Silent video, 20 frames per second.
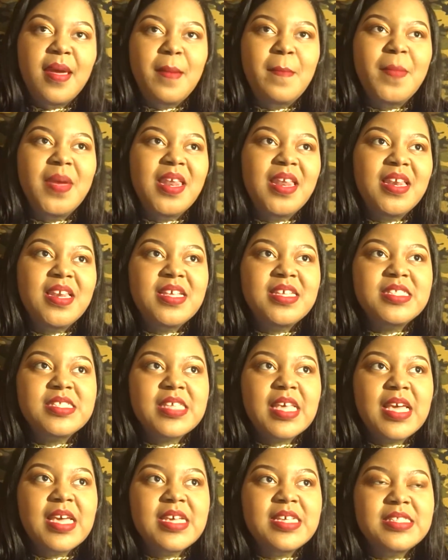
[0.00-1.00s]
But in this
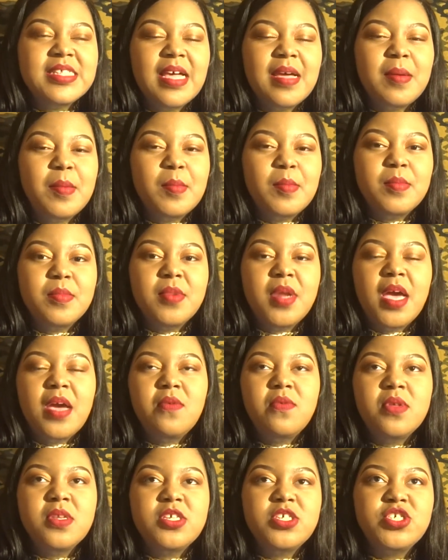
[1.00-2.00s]
case, I'm
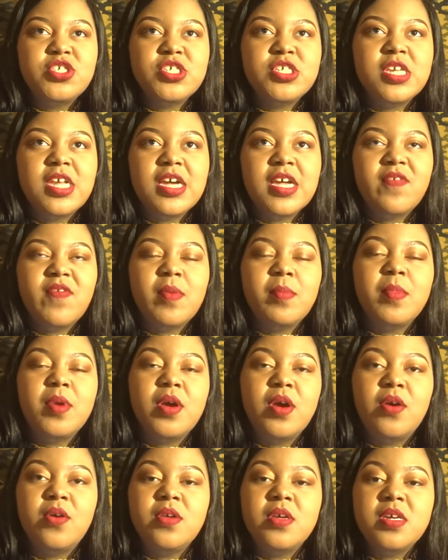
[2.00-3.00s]
not really sure like if I'm
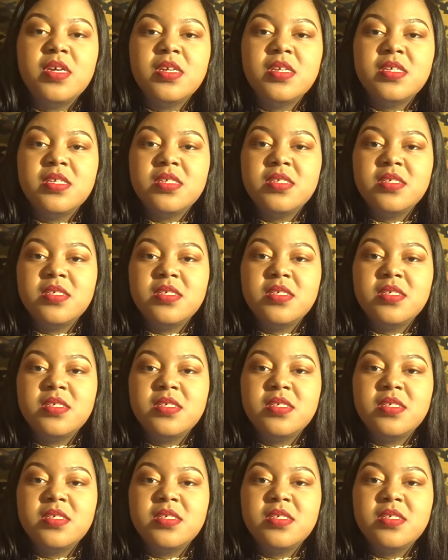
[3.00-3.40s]
gonna